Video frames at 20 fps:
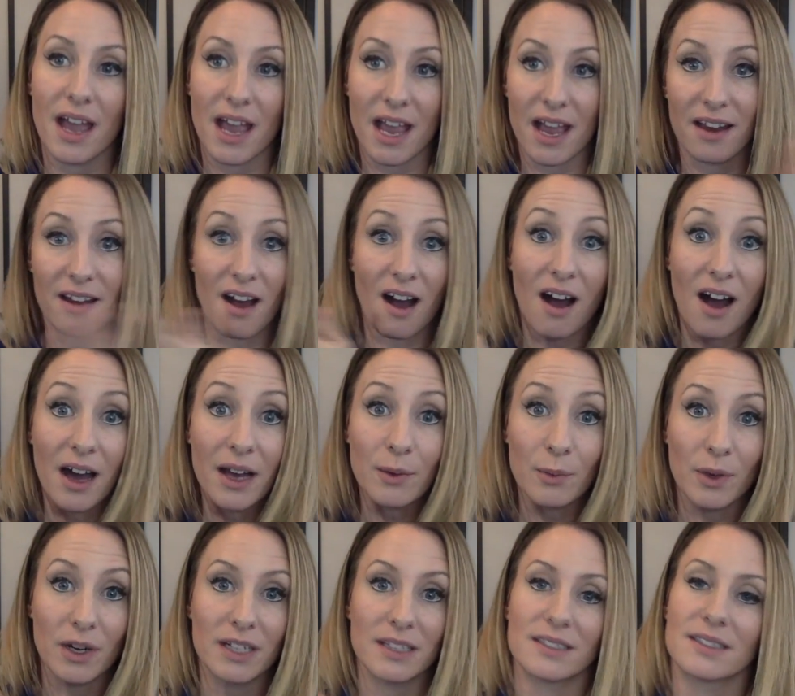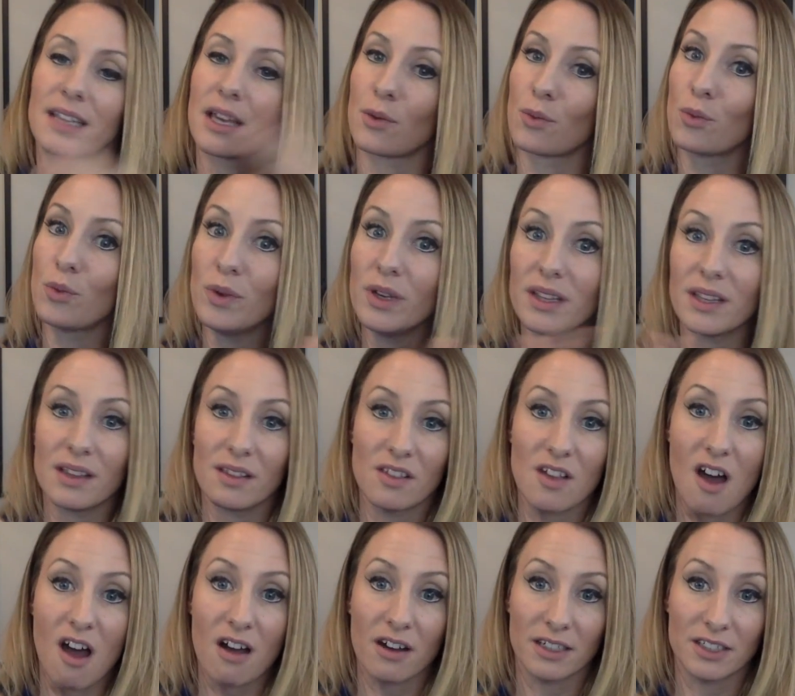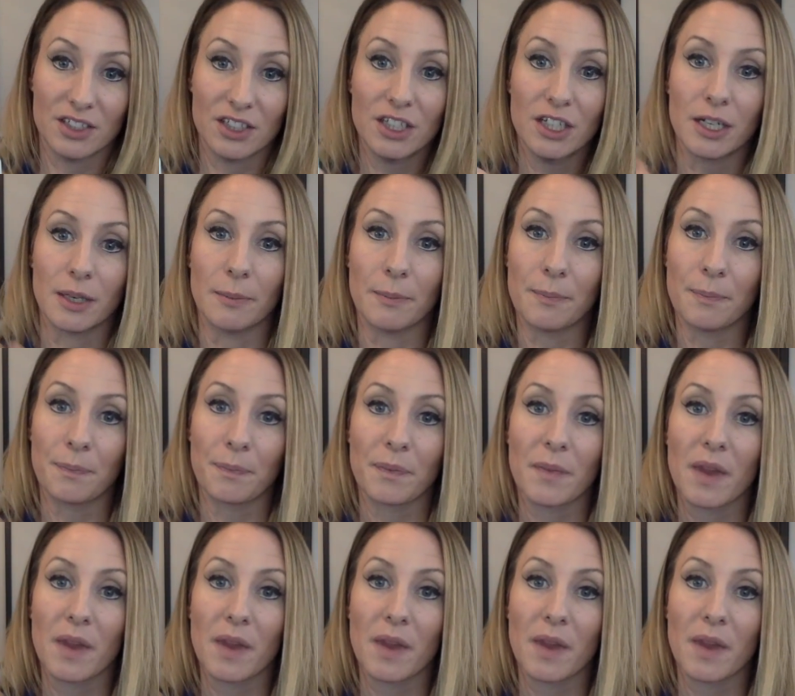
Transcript: and onwards like really long term